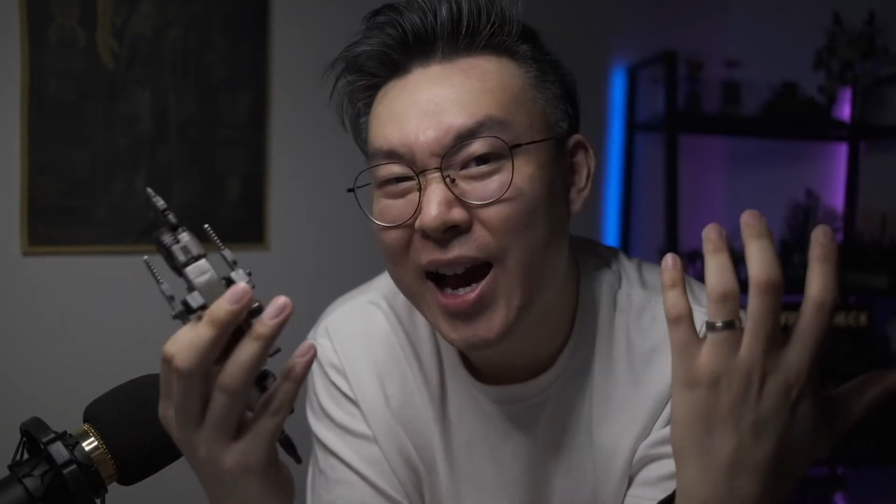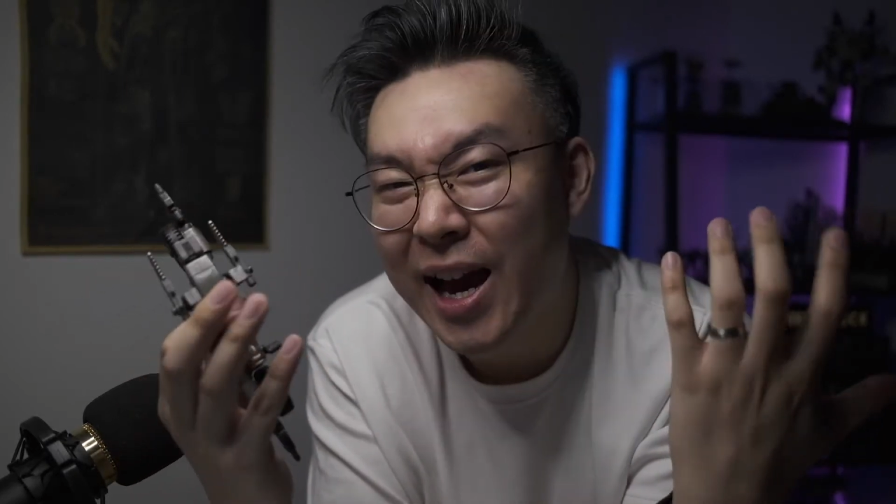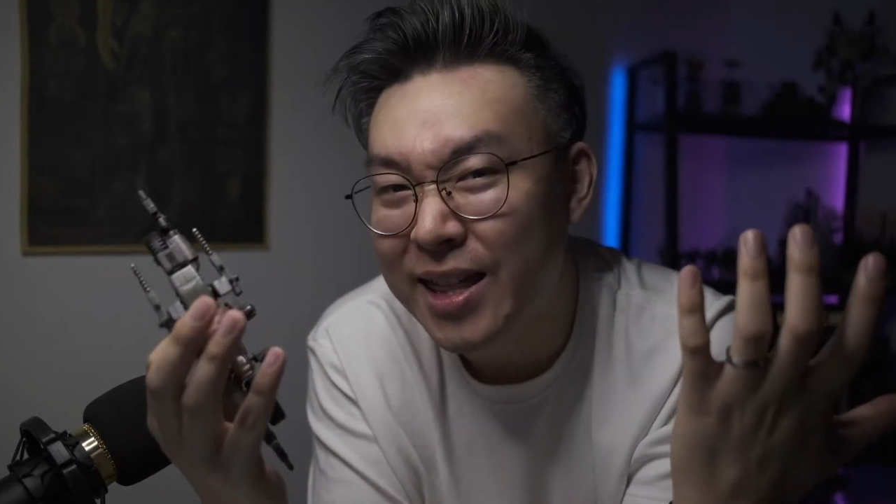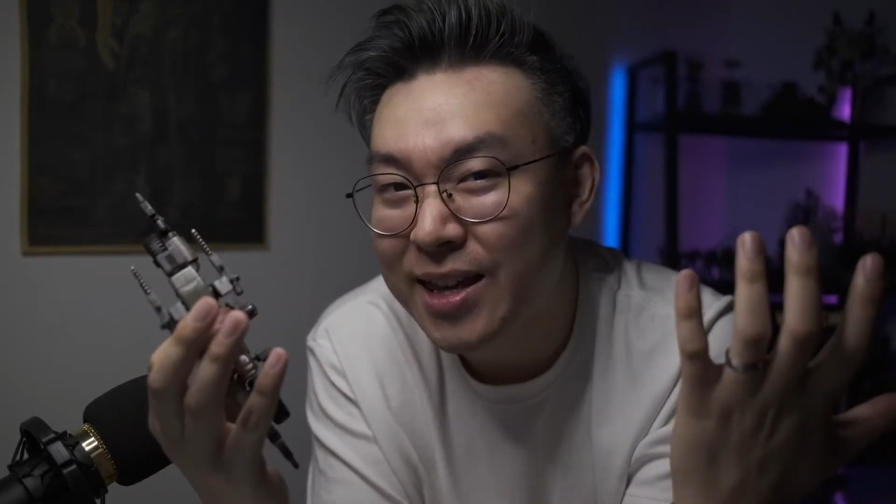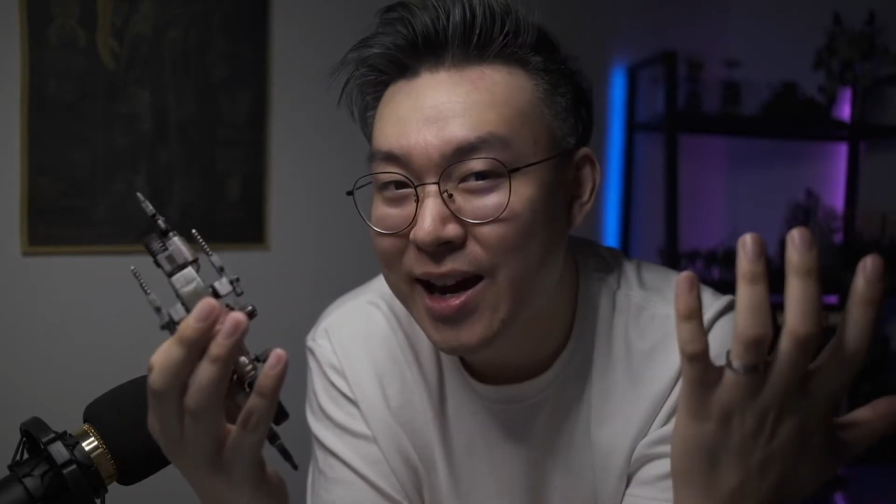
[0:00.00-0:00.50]
I
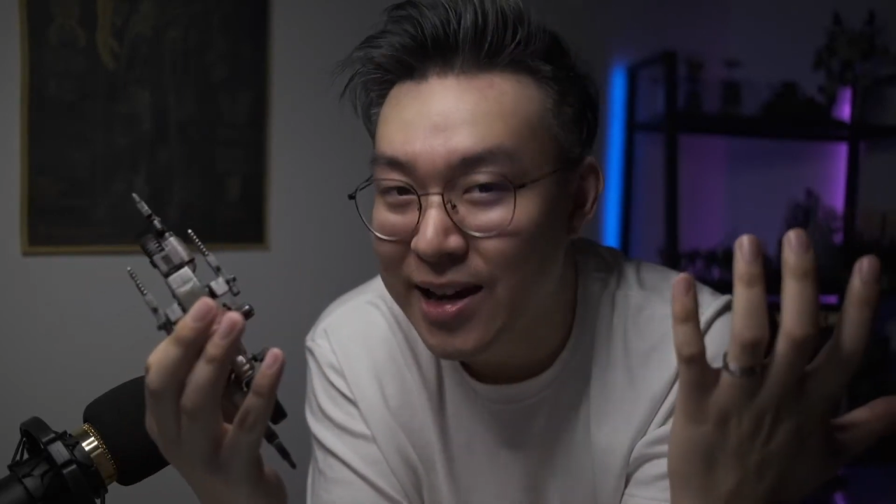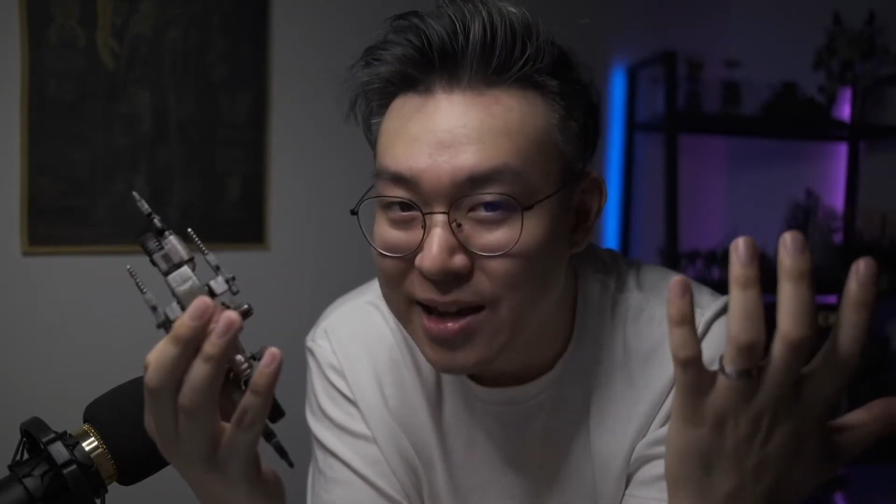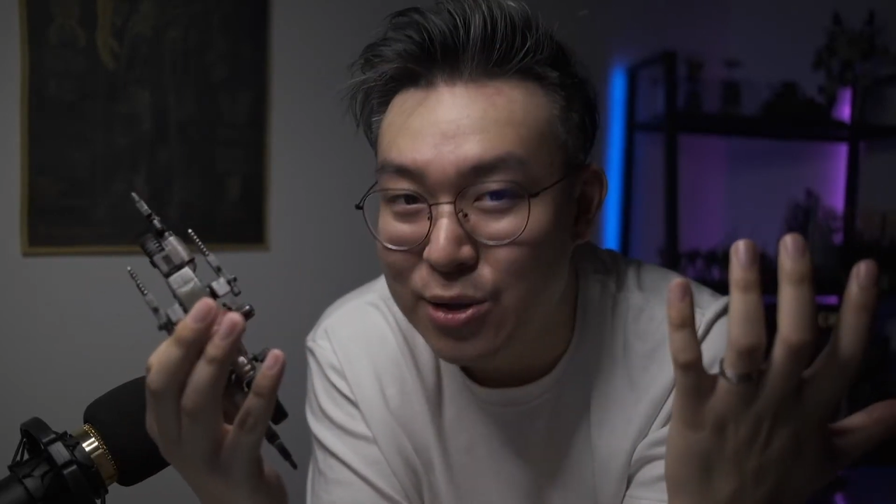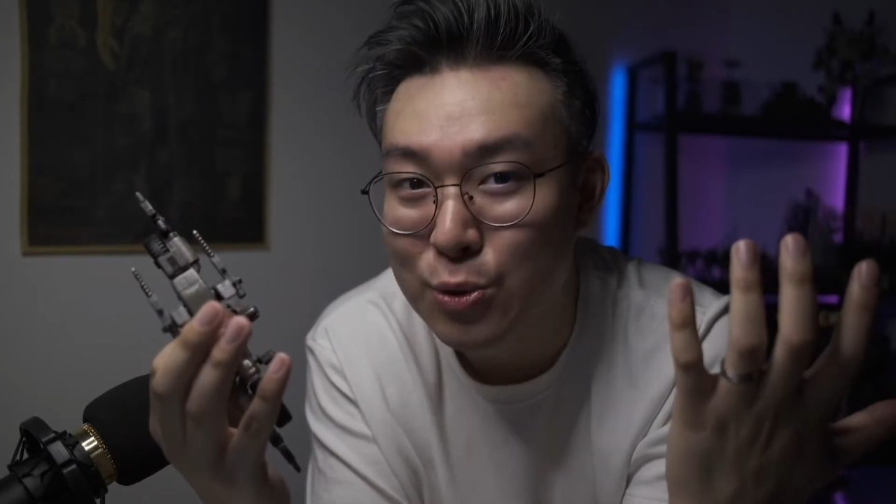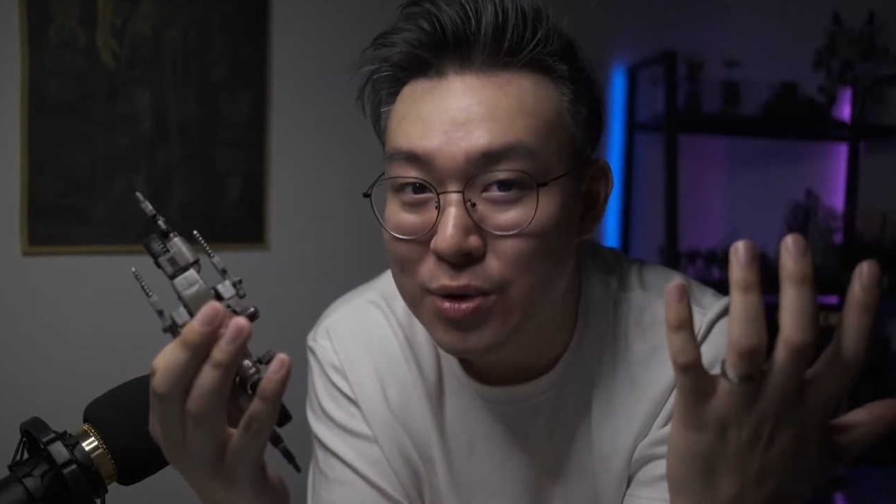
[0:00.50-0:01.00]
think I can do